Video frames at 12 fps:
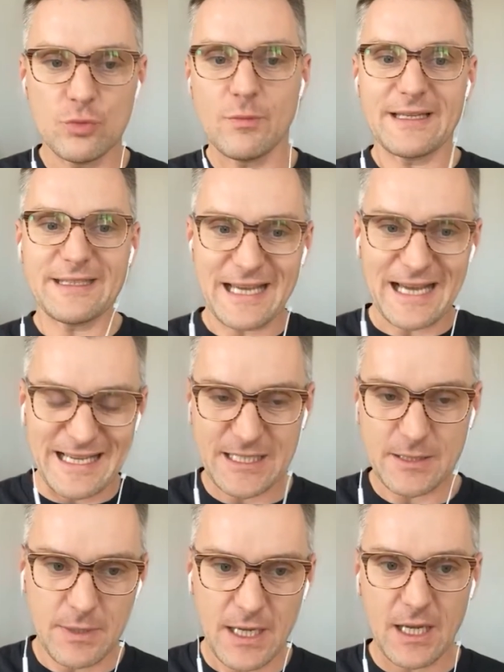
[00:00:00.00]
Think about
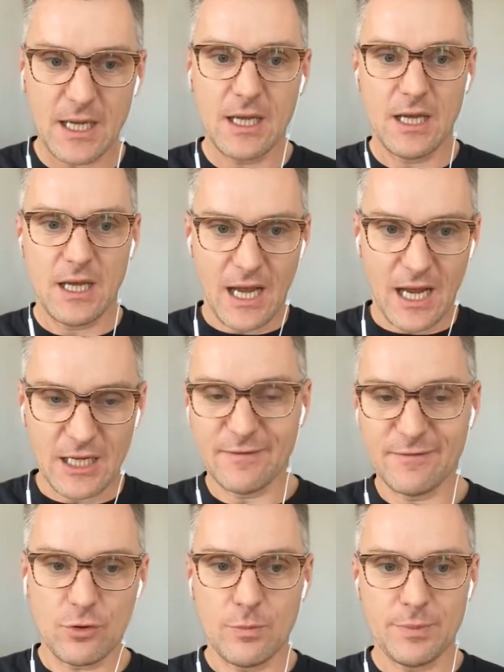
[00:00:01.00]
yourself, Europe,
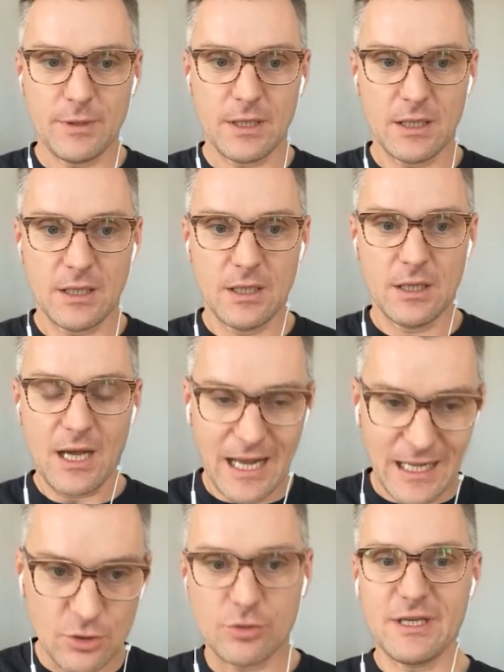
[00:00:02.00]
and your neighbors.
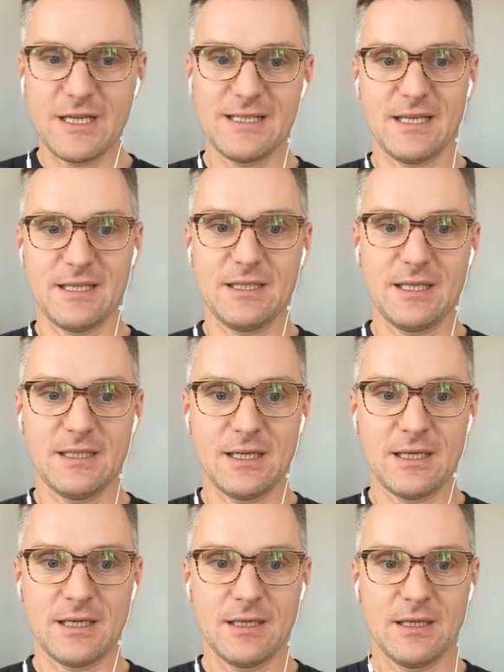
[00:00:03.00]
Why
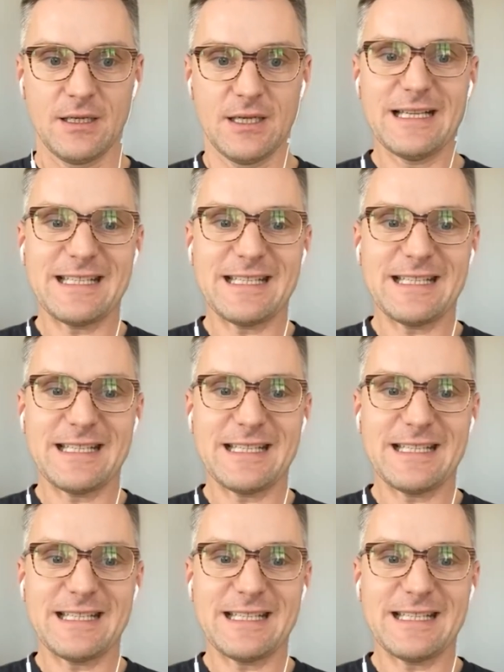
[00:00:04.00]
comment on that?